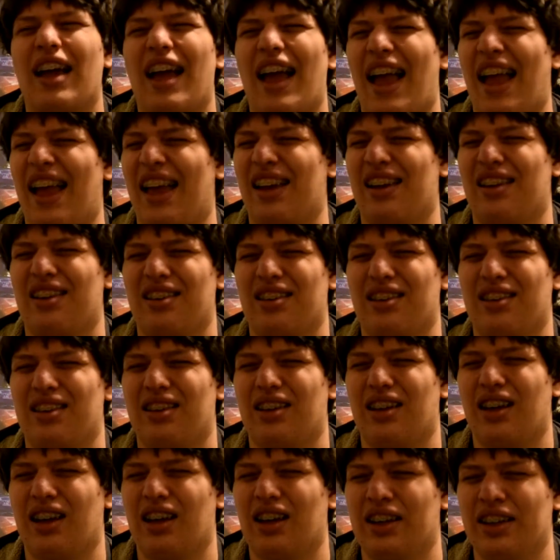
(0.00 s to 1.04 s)
and
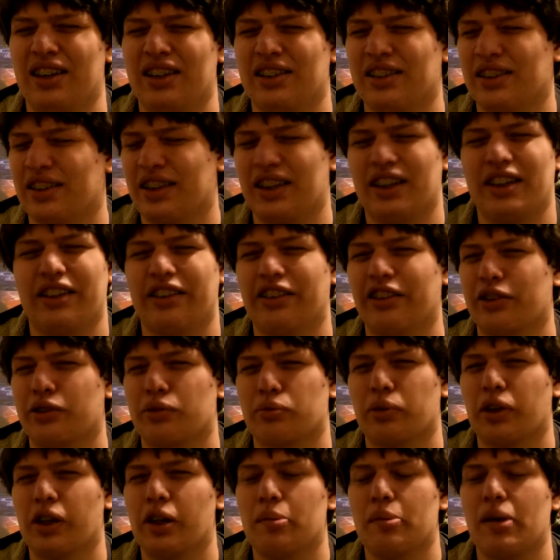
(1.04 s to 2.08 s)
it looked
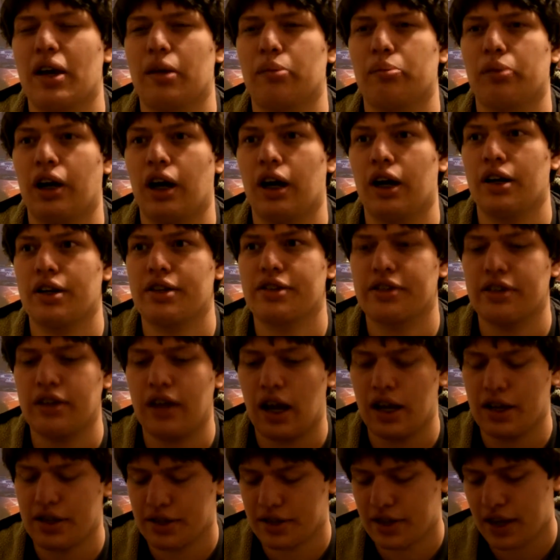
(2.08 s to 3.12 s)
really bad. But honestly,
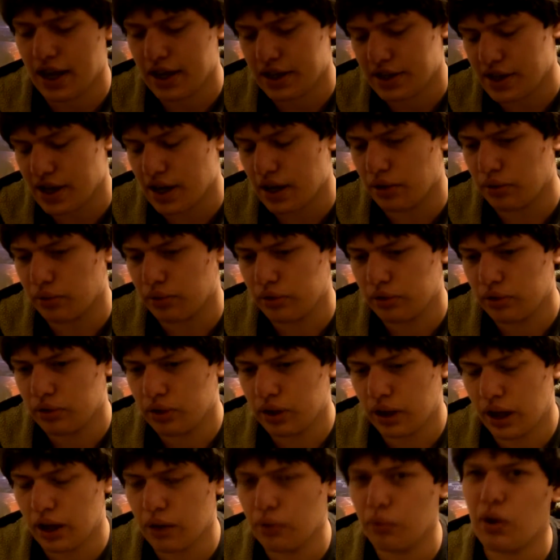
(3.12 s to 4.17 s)
I sat down
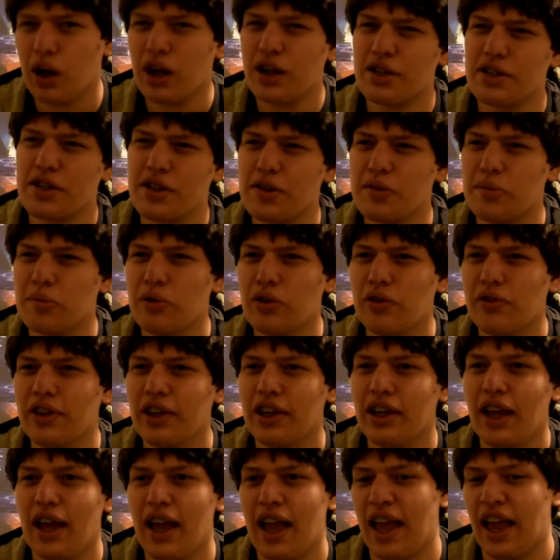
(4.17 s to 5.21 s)
and watched this
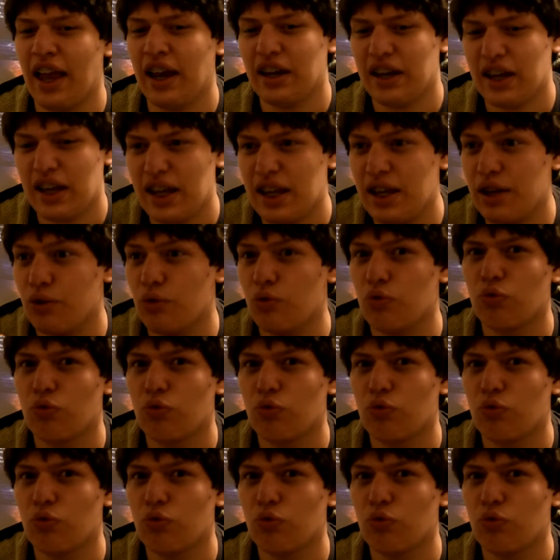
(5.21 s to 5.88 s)
movie, and it